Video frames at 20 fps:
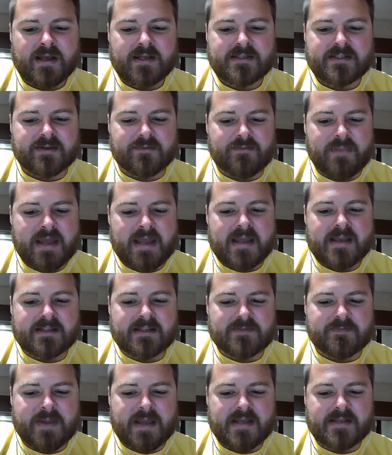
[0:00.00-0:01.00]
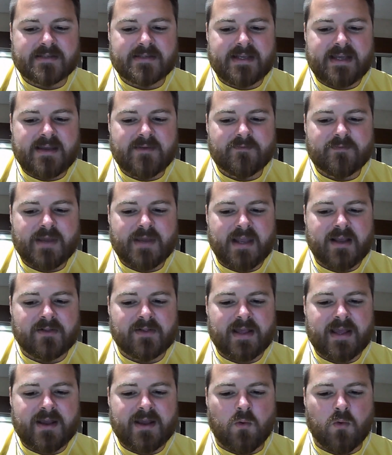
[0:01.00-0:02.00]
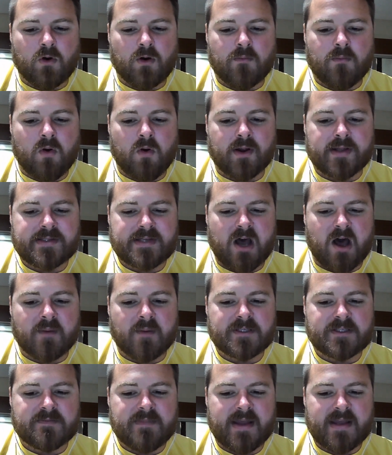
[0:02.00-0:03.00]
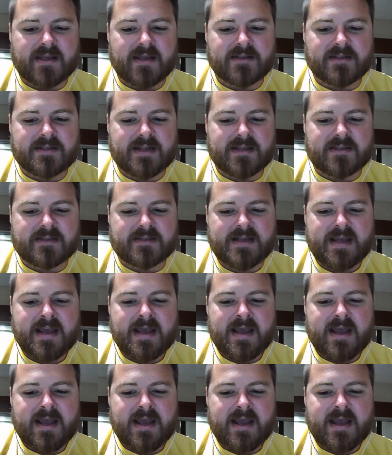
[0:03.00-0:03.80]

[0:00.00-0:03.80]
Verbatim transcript: To me, it's Beasley, Pili, or Amari Thomas making sense.